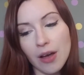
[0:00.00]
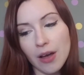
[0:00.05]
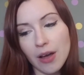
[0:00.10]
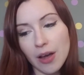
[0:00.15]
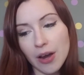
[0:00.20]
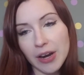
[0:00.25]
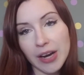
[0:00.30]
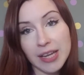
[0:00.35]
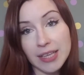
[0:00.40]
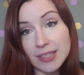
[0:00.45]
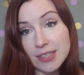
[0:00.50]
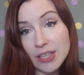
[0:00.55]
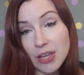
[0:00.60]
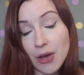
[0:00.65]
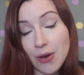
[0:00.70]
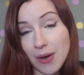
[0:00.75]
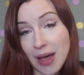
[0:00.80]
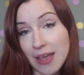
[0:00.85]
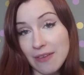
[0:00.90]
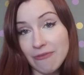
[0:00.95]
All right,
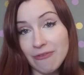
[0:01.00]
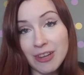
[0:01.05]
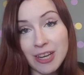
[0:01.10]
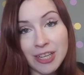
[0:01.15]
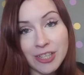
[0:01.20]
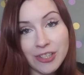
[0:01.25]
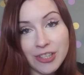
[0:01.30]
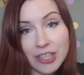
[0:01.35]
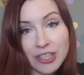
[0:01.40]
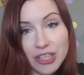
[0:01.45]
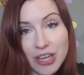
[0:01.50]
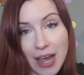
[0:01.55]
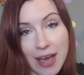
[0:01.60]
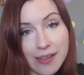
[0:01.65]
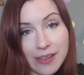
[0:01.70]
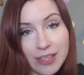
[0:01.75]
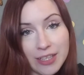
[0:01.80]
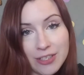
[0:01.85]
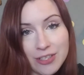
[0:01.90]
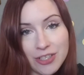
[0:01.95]
so I finished the
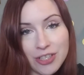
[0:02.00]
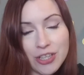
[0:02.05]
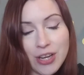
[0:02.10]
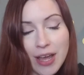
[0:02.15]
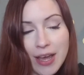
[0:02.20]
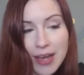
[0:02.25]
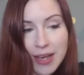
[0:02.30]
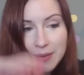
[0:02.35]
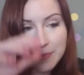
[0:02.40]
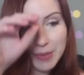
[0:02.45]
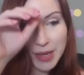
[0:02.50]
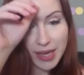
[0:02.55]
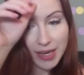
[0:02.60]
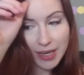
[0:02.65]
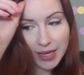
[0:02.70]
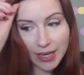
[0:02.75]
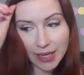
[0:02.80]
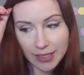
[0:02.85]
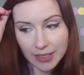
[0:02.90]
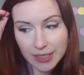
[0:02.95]
challenge. I made
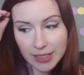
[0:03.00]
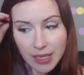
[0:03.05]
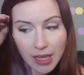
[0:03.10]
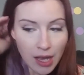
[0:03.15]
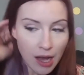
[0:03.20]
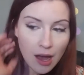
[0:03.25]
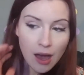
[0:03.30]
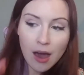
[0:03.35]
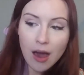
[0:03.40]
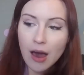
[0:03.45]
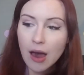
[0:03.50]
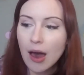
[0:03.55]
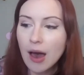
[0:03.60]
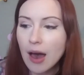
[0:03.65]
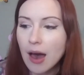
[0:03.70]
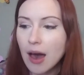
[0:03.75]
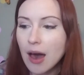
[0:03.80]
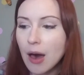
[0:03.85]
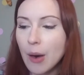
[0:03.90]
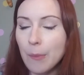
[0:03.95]
it
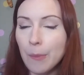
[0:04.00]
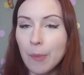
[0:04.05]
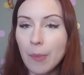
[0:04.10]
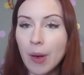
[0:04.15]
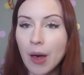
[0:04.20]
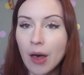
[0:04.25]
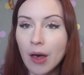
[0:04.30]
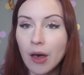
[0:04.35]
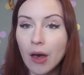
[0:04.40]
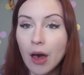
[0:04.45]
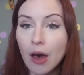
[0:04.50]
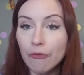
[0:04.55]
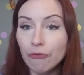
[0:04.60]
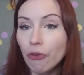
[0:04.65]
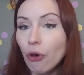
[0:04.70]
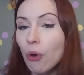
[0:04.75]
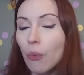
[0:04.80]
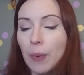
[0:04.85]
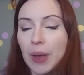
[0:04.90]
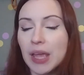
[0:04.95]
a
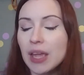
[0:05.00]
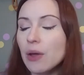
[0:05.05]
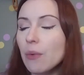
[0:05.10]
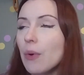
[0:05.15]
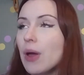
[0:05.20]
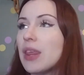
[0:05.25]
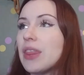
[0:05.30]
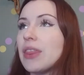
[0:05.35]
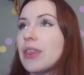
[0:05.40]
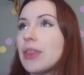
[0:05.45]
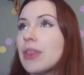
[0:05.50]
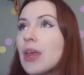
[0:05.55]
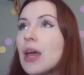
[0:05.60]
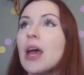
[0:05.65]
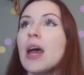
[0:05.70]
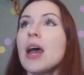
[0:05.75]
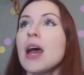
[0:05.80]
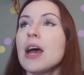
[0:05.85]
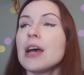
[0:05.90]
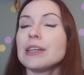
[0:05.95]
full week with
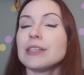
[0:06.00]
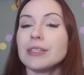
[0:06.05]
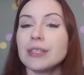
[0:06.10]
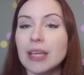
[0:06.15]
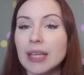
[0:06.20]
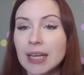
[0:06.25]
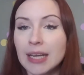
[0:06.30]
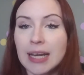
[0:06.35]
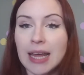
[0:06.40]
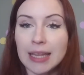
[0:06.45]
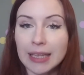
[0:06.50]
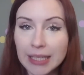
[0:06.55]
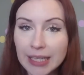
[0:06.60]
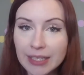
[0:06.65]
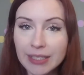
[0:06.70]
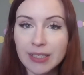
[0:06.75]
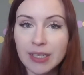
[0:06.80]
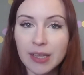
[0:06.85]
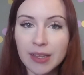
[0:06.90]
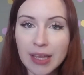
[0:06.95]
getting at
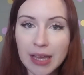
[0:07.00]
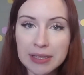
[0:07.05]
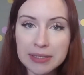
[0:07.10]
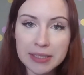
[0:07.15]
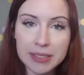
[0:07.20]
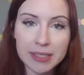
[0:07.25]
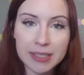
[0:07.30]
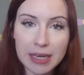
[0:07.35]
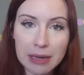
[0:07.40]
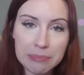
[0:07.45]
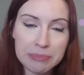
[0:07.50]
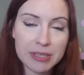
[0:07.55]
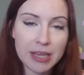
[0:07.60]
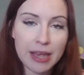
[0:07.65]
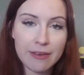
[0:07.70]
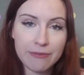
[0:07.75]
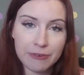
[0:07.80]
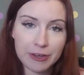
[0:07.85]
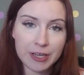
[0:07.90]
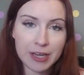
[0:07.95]
least 10,000 steps
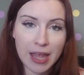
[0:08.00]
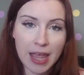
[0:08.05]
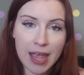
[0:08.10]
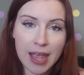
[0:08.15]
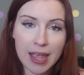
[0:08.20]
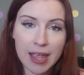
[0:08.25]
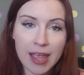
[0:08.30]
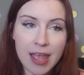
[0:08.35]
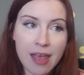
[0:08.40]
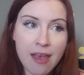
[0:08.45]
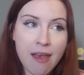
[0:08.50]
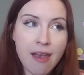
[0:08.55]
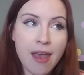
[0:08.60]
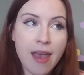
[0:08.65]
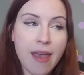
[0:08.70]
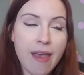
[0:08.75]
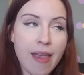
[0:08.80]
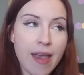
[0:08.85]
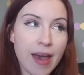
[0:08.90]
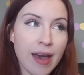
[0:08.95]
every day.
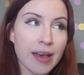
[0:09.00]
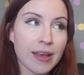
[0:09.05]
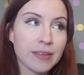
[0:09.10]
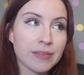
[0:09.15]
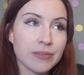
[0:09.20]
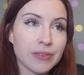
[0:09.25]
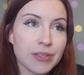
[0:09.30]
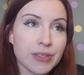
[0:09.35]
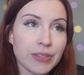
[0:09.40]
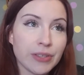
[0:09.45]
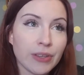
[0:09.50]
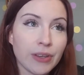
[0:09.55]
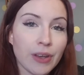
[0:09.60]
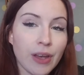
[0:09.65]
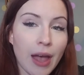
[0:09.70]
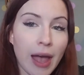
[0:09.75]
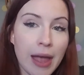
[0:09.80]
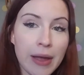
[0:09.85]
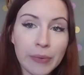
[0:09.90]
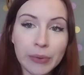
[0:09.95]
And
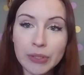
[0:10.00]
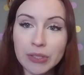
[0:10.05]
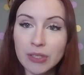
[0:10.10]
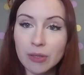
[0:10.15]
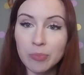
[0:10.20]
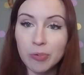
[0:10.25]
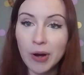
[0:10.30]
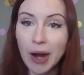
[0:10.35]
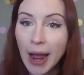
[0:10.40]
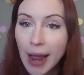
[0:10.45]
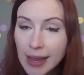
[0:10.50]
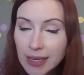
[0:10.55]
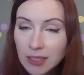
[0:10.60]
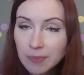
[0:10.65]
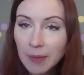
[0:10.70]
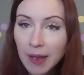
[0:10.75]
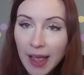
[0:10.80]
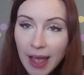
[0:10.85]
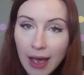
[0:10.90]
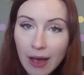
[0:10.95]
I was
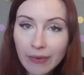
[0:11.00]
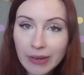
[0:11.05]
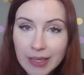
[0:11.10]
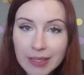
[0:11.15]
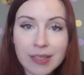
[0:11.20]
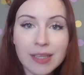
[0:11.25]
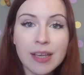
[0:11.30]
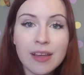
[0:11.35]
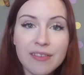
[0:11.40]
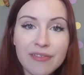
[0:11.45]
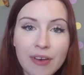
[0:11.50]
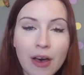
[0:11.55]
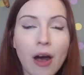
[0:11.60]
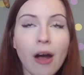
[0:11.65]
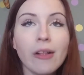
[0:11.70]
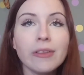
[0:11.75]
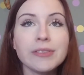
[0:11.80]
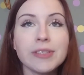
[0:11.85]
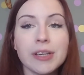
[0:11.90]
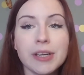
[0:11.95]
surprised by how easy it
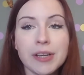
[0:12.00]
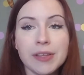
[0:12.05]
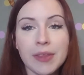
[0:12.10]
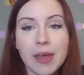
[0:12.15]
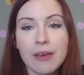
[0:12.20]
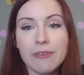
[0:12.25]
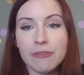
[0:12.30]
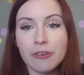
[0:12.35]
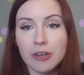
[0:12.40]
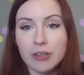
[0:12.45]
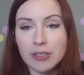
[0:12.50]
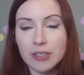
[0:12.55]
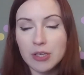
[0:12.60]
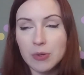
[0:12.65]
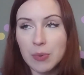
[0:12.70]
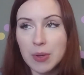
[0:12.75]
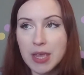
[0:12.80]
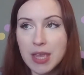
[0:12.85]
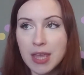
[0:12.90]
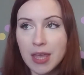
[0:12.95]
felt during that
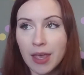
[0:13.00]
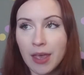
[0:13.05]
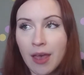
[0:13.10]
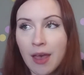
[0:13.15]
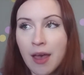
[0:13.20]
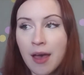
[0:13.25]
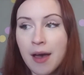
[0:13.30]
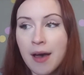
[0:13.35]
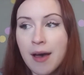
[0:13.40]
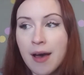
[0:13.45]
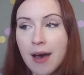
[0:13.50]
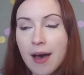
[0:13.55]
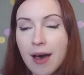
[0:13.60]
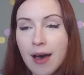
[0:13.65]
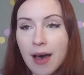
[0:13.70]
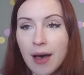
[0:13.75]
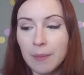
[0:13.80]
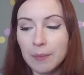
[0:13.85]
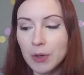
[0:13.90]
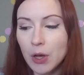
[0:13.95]
first week
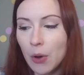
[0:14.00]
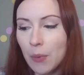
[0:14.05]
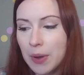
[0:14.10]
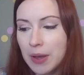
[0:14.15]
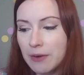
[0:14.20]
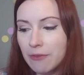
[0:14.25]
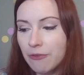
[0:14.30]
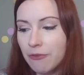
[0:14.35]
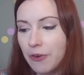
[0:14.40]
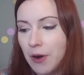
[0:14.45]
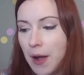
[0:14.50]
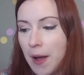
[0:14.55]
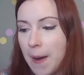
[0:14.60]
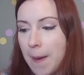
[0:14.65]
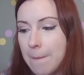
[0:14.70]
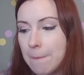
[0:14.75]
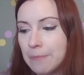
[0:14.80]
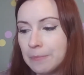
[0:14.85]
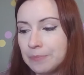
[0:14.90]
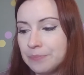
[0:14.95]
going
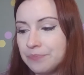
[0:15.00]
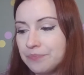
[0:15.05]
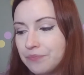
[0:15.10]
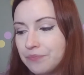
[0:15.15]
from,